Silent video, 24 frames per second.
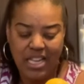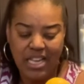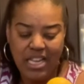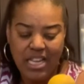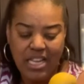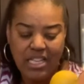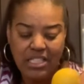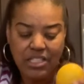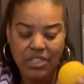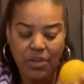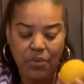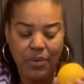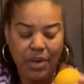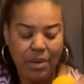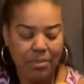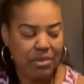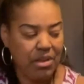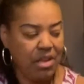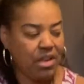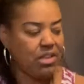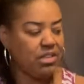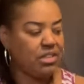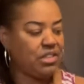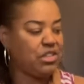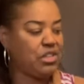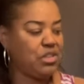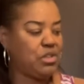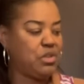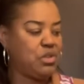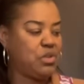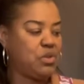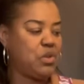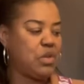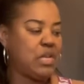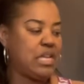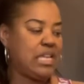So what I'm gonna
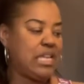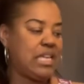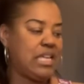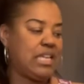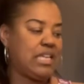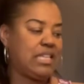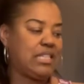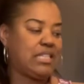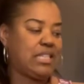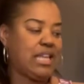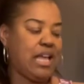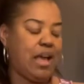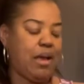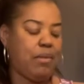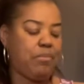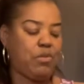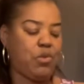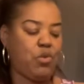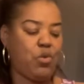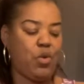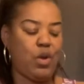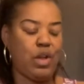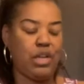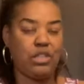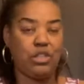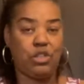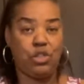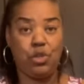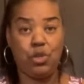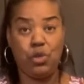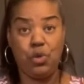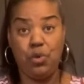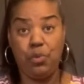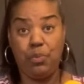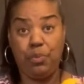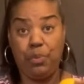do is I'm going
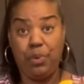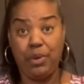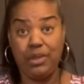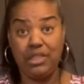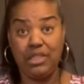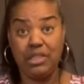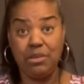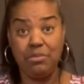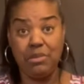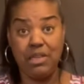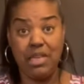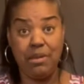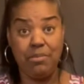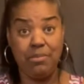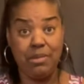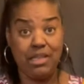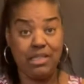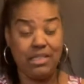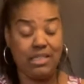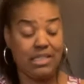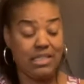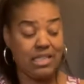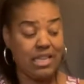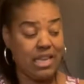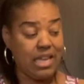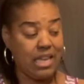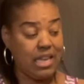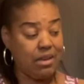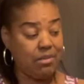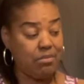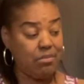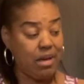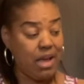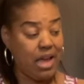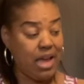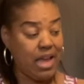to put some lemons in
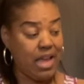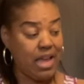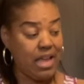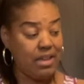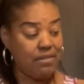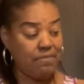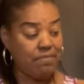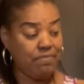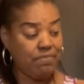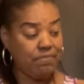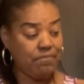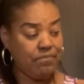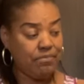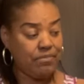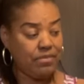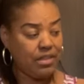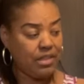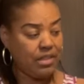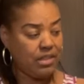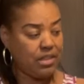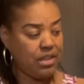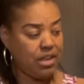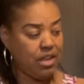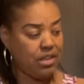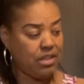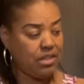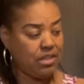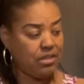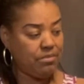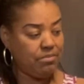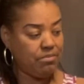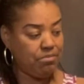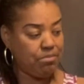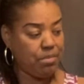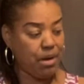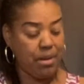my
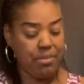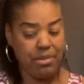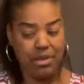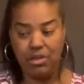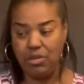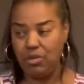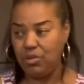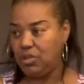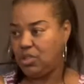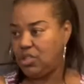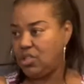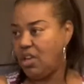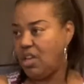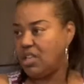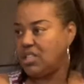barbecue sauce.